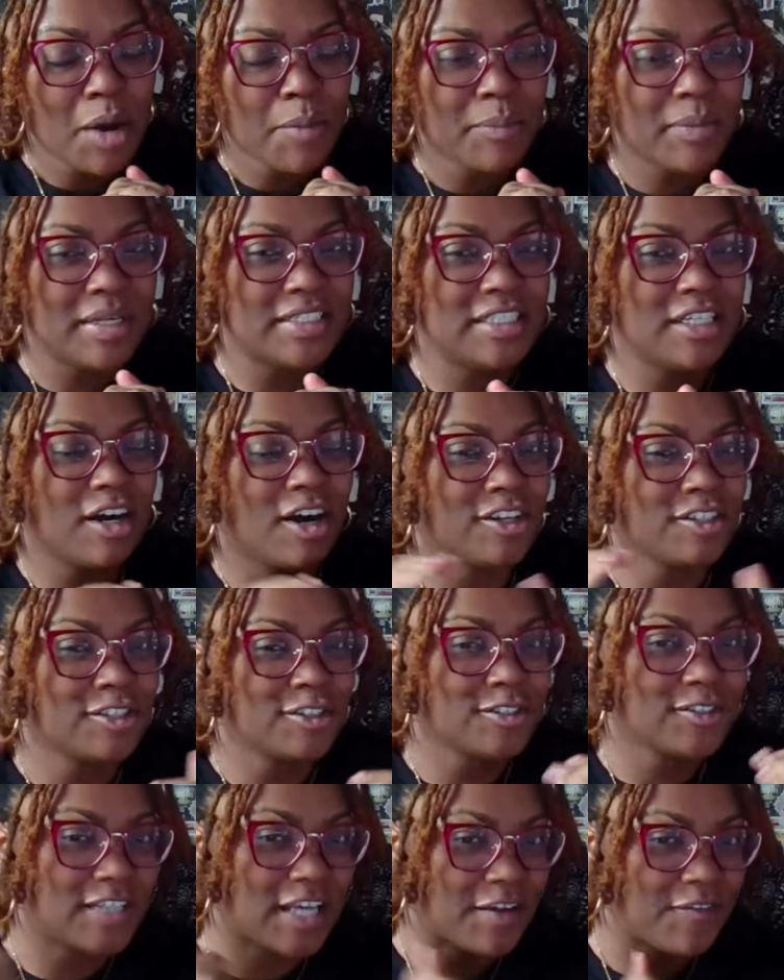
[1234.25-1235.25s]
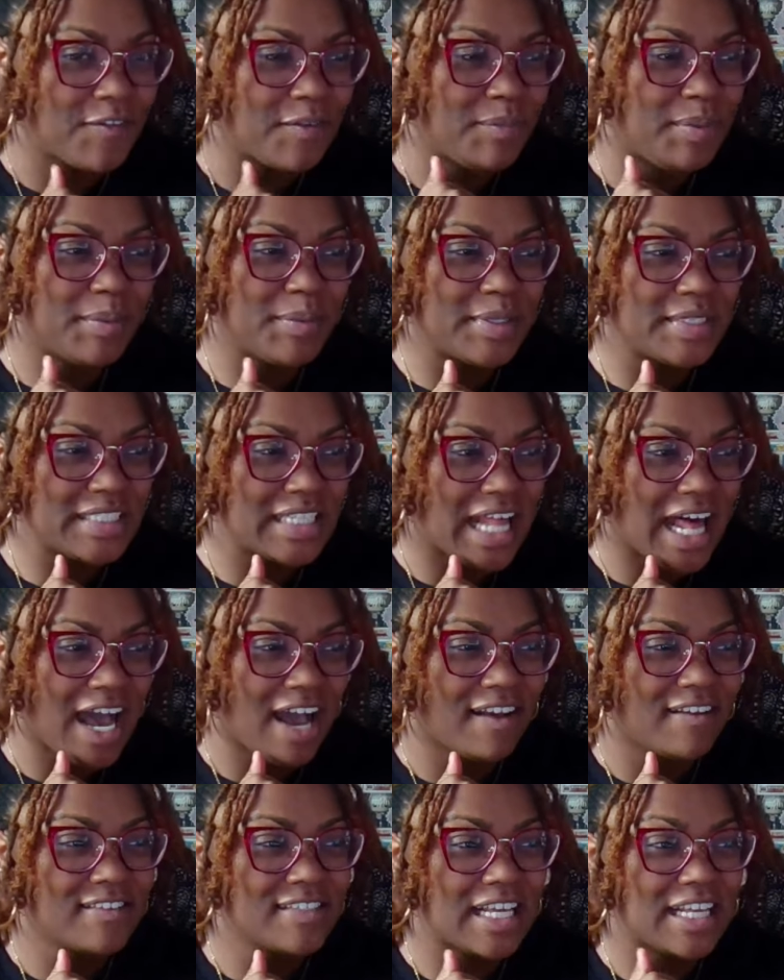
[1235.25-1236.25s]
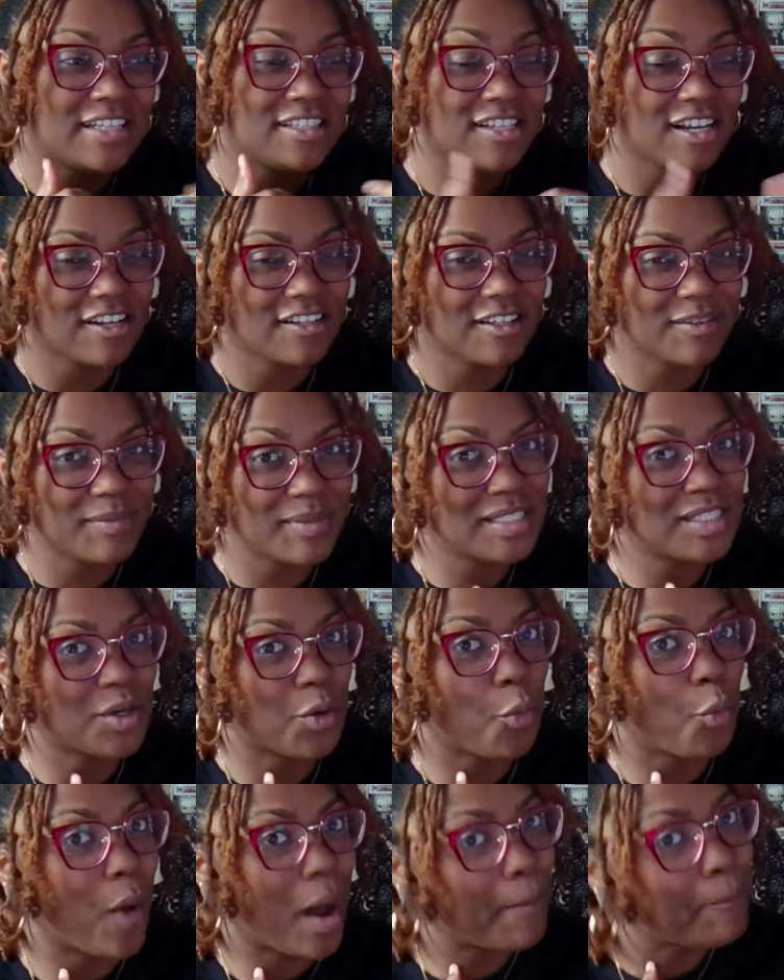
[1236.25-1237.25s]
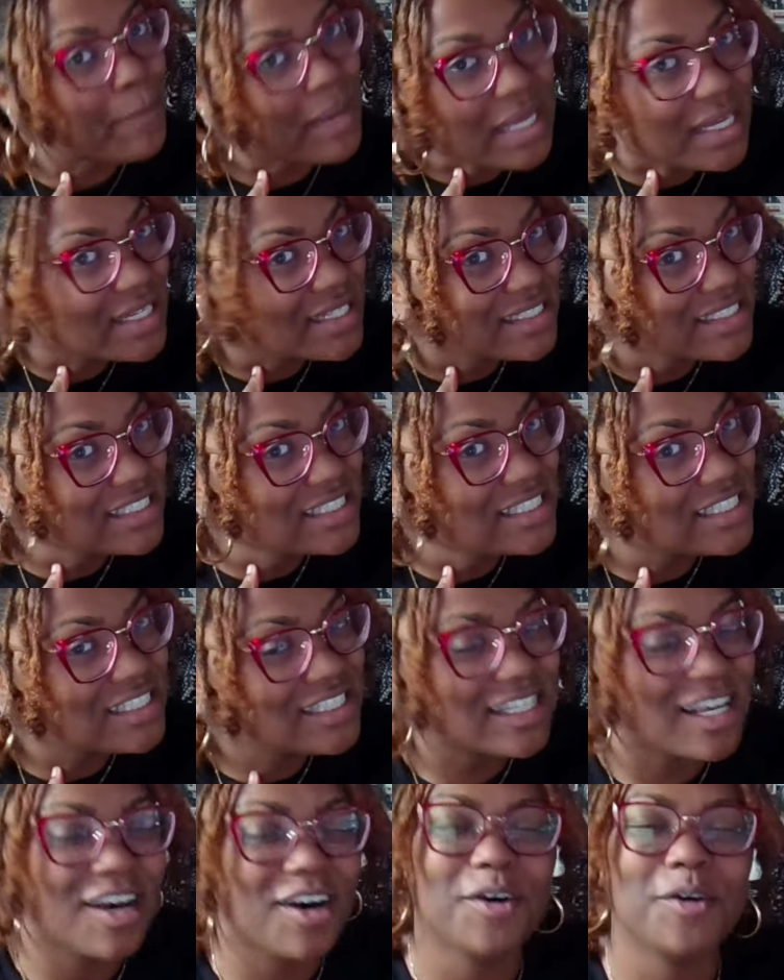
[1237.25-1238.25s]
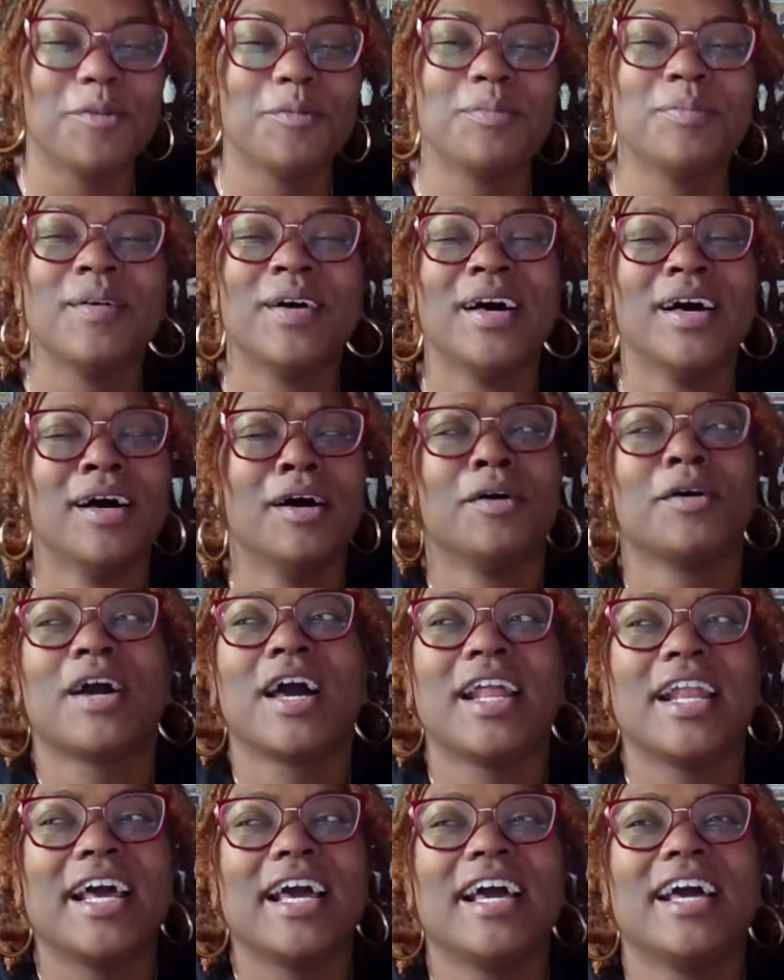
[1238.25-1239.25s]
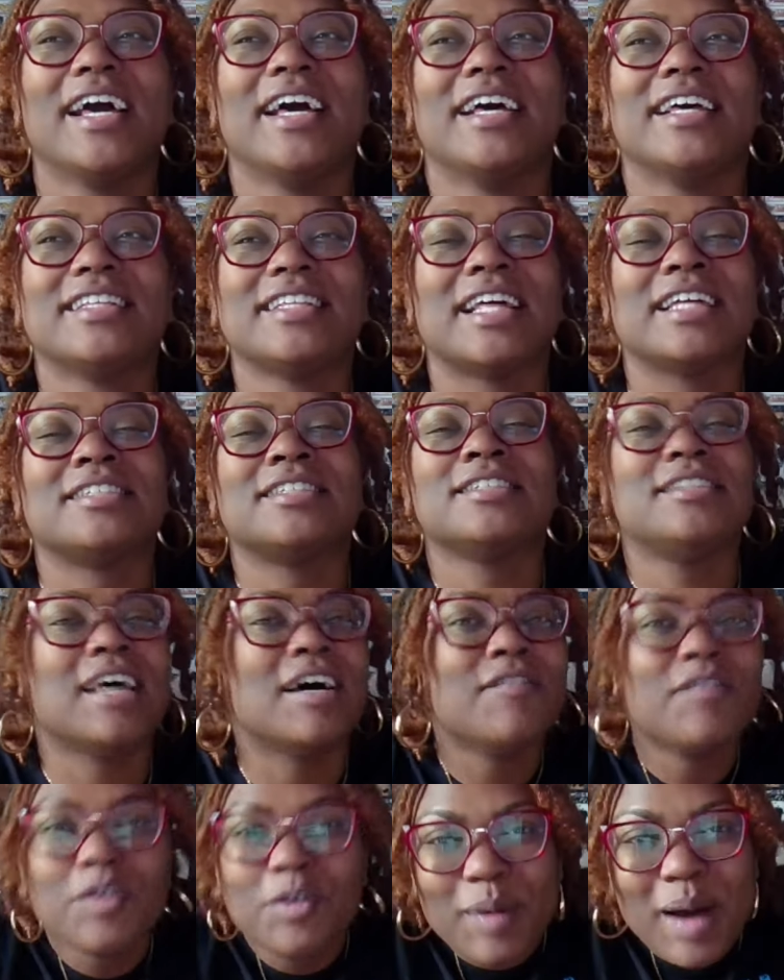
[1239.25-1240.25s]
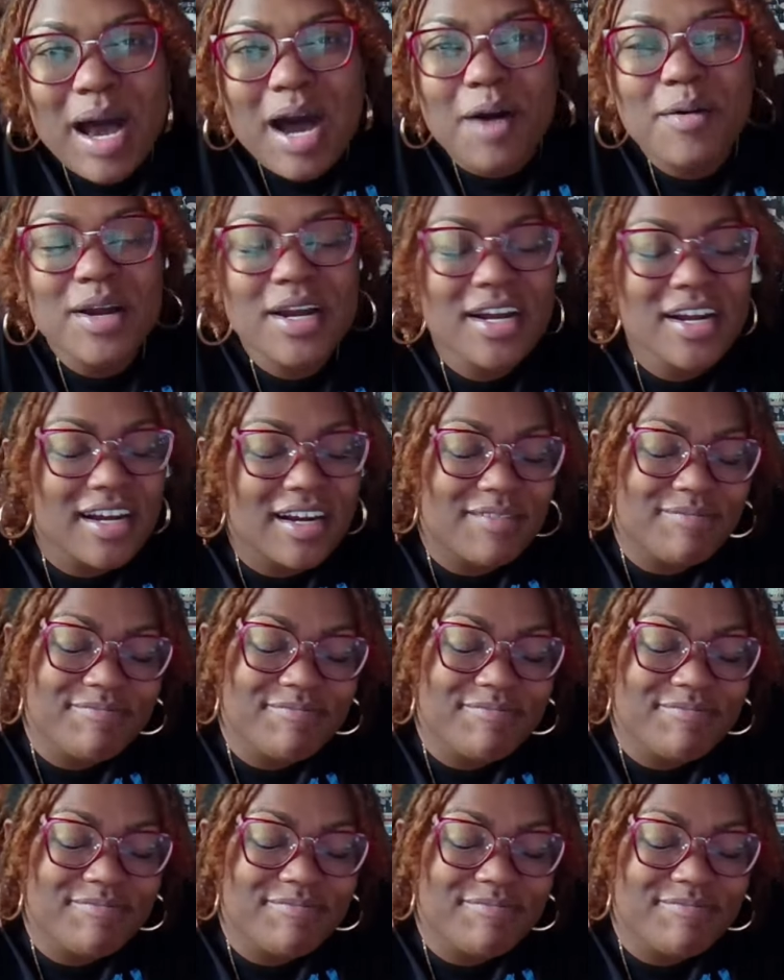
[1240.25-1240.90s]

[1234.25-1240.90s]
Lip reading: But she also siphoned people's lives and turned them into weapons. So, kind of, that's a devil power.